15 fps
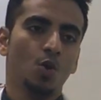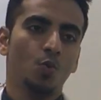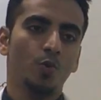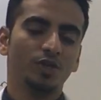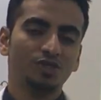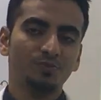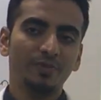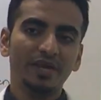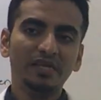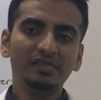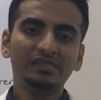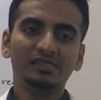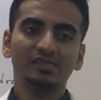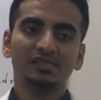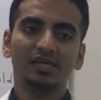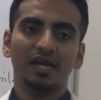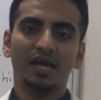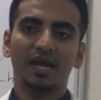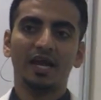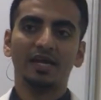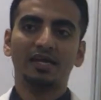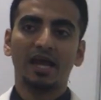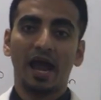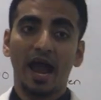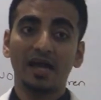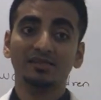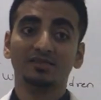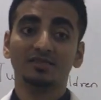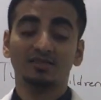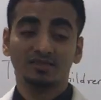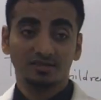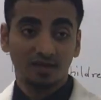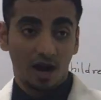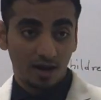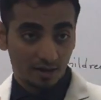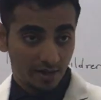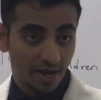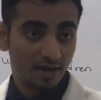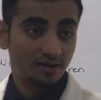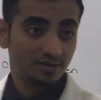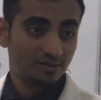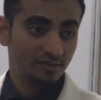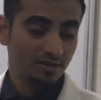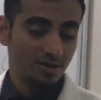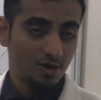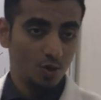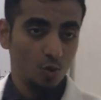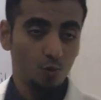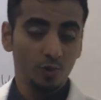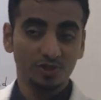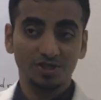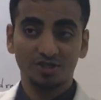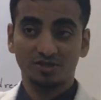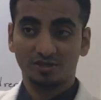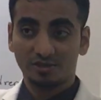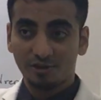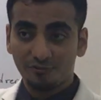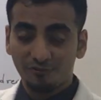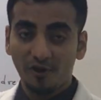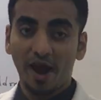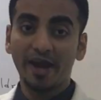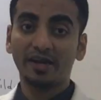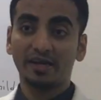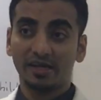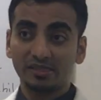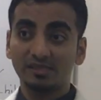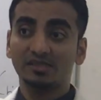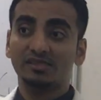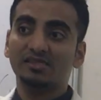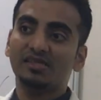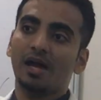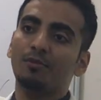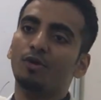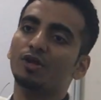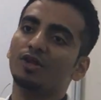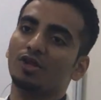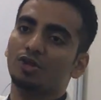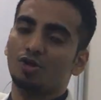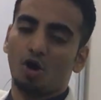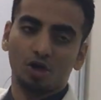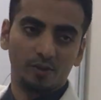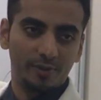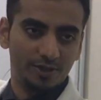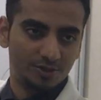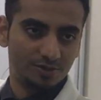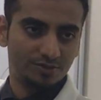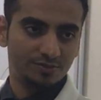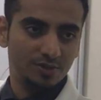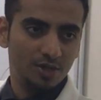which means it has a start date which is defined in some other document,